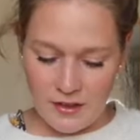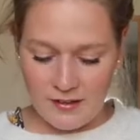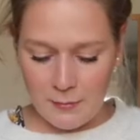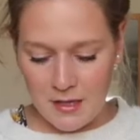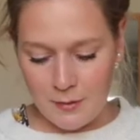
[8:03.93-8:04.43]
They
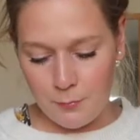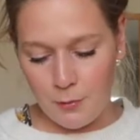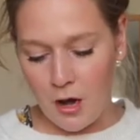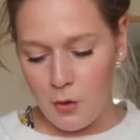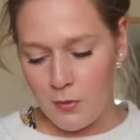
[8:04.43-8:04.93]
sent me the
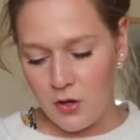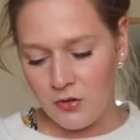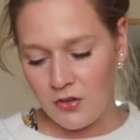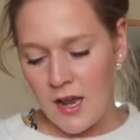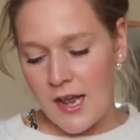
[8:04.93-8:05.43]
Brow
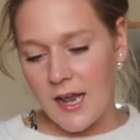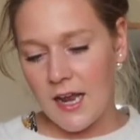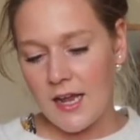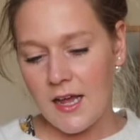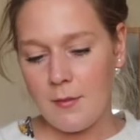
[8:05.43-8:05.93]
Mousse
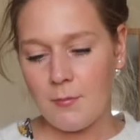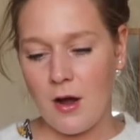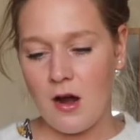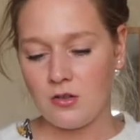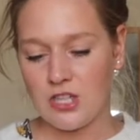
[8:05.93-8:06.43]
Clear
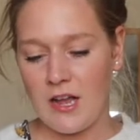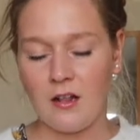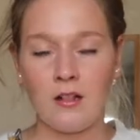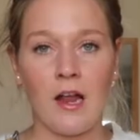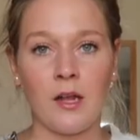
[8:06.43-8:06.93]
Brow
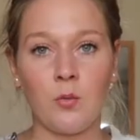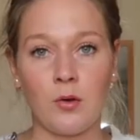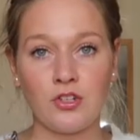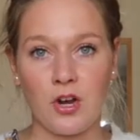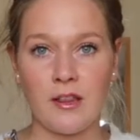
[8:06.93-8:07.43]
Gel, and I
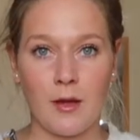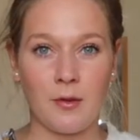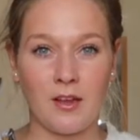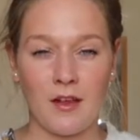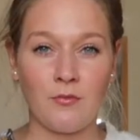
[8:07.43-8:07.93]
will try that
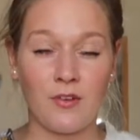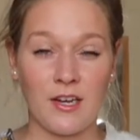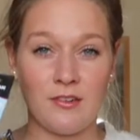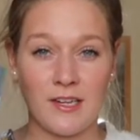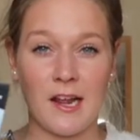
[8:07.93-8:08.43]
because I
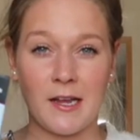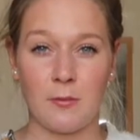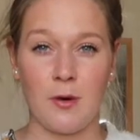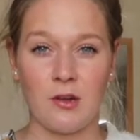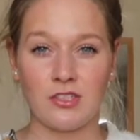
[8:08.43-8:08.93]
really, really
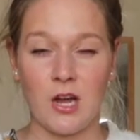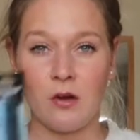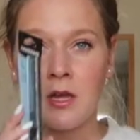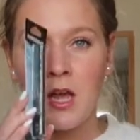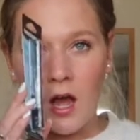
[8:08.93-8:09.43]
like brow gel.